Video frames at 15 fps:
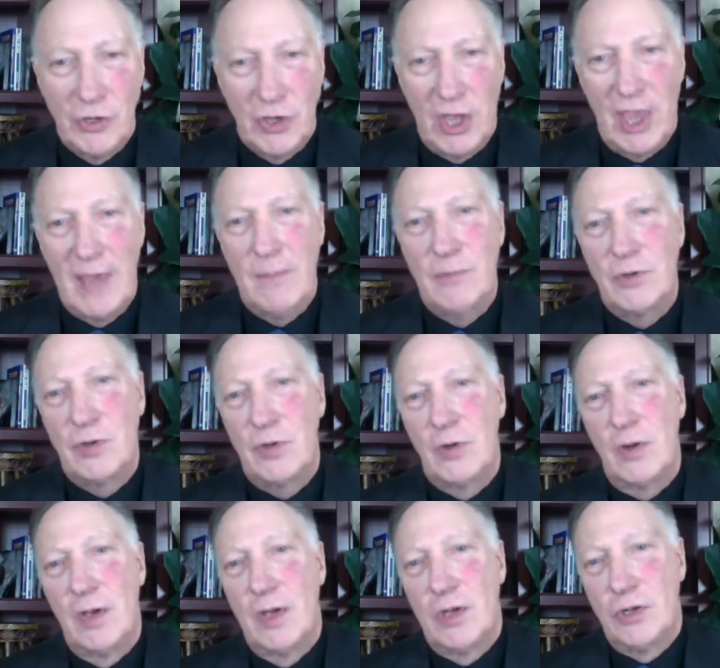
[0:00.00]
came
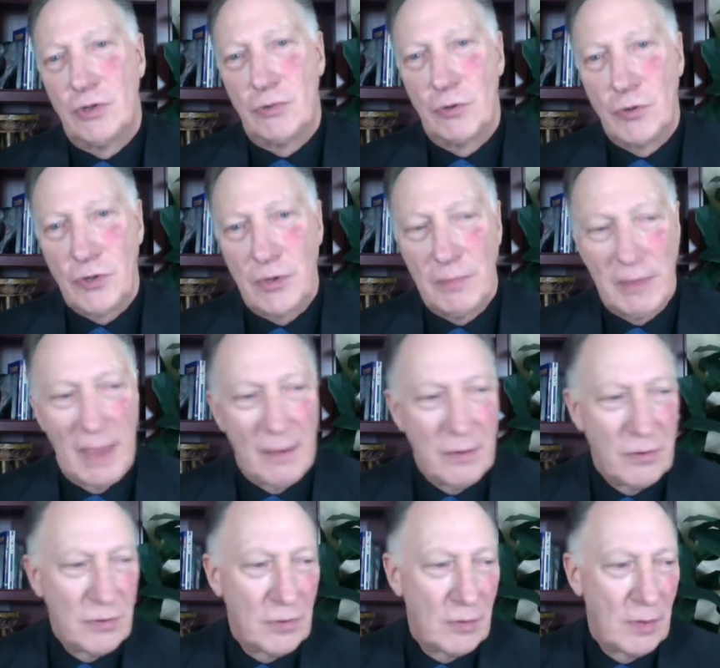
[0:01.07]
to Jerusalem, came
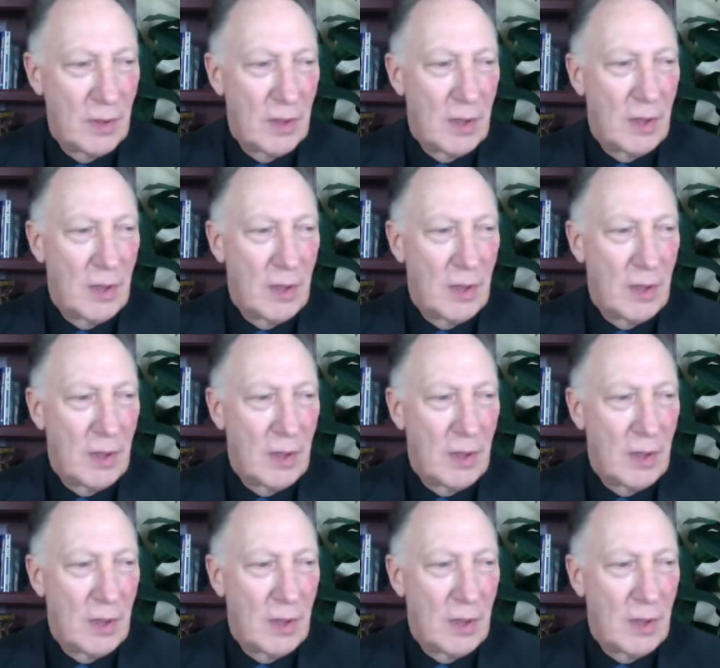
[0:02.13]
to